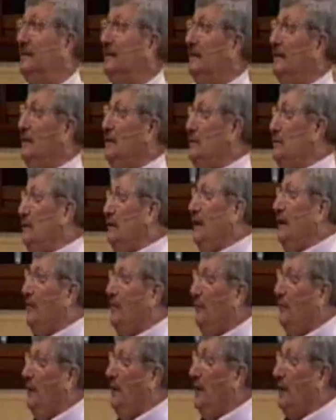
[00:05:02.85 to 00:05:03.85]
Israelite of the
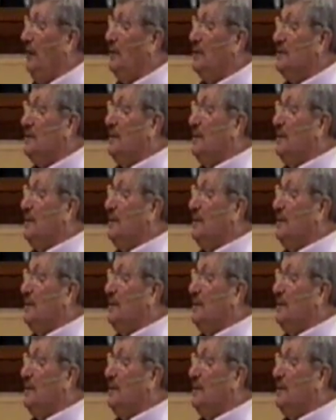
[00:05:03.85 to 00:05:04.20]
week or something